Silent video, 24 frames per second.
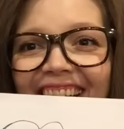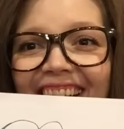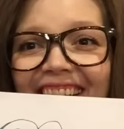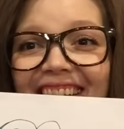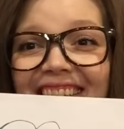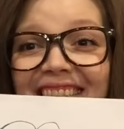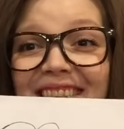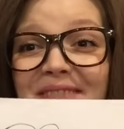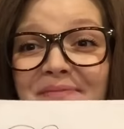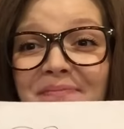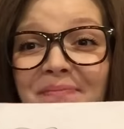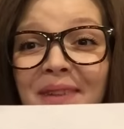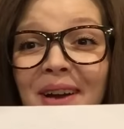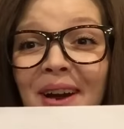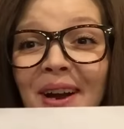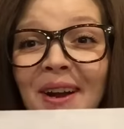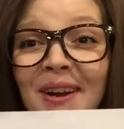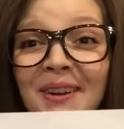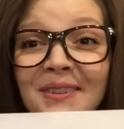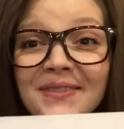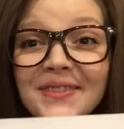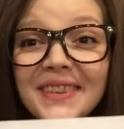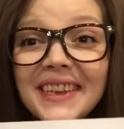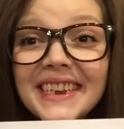It's perfect,
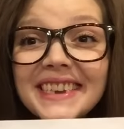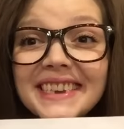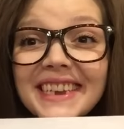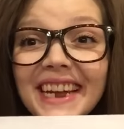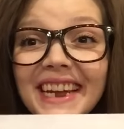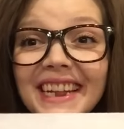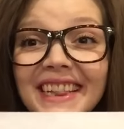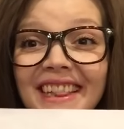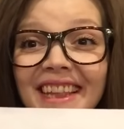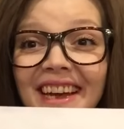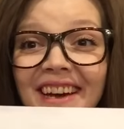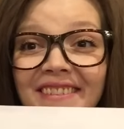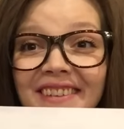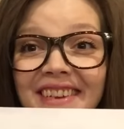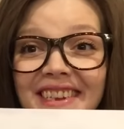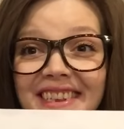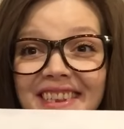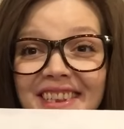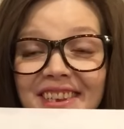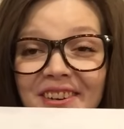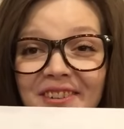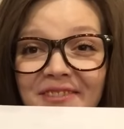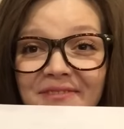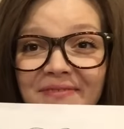I love it
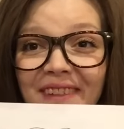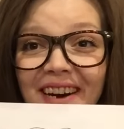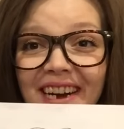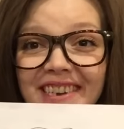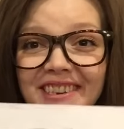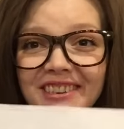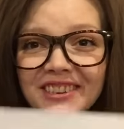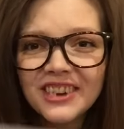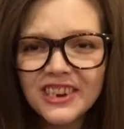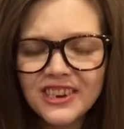so much.